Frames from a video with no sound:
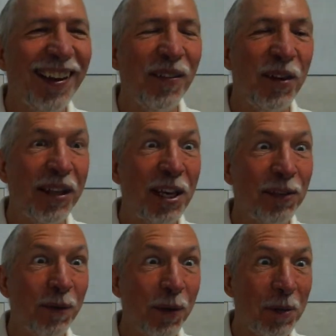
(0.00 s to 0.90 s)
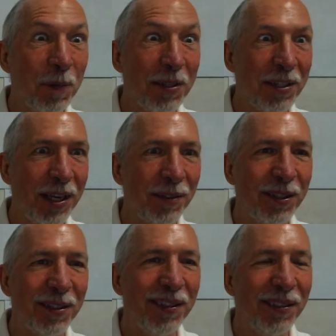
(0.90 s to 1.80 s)
Well, that's 40% of
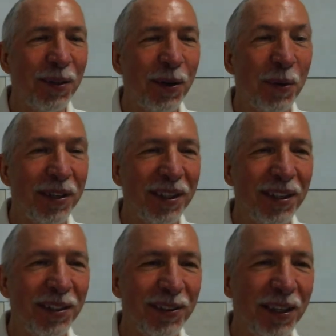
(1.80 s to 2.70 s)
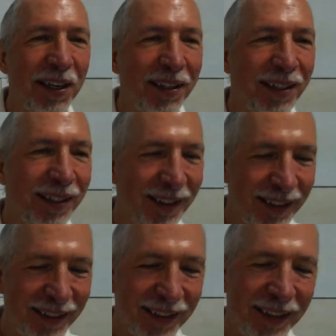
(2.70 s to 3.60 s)
us feel we're leaders, right?
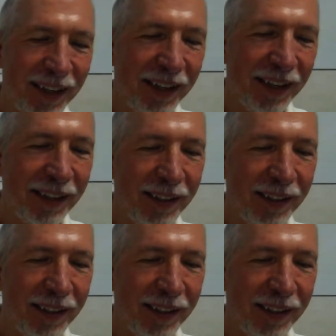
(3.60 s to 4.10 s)
Okay.